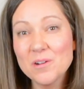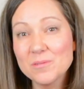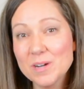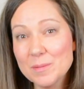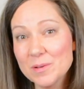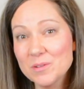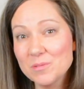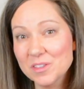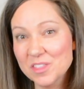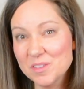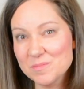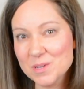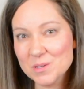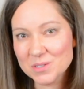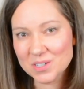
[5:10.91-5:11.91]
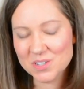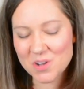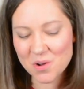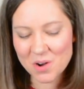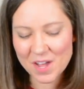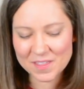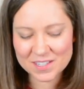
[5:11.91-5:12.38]
A ribbon with the music
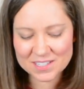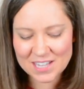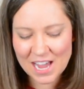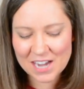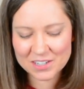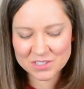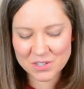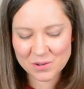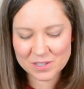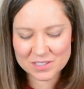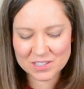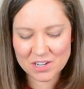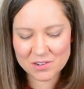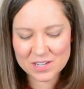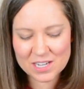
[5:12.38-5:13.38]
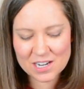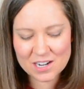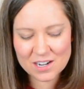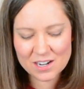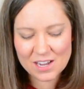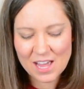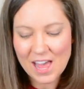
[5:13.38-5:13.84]
note on the side is going to go here.